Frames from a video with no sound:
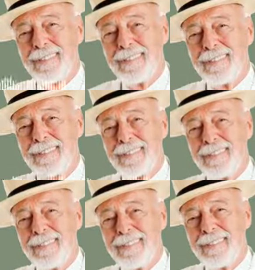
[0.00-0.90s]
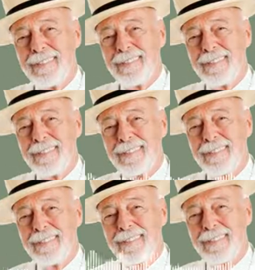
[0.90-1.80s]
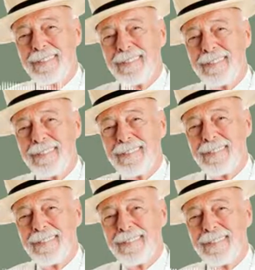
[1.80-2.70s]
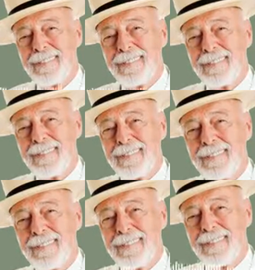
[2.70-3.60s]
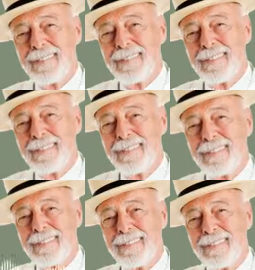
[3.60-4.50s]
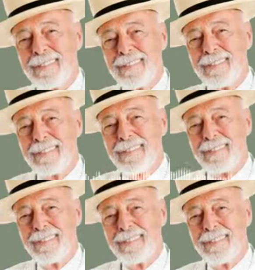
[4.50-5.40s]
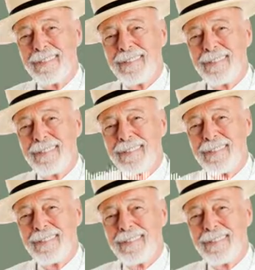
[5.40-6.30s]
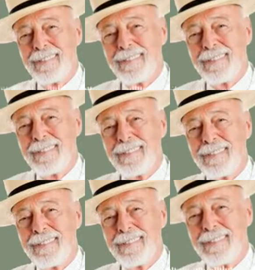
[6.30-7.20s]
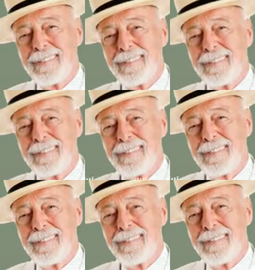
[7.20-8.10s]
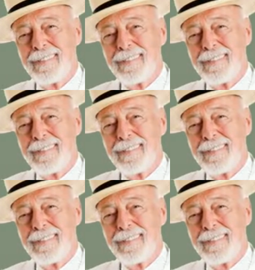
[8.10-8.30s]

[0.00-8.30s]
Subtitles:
together. And that ain't easy these days. It certainly is not easy at all. Clemson needs to be commended for doing so.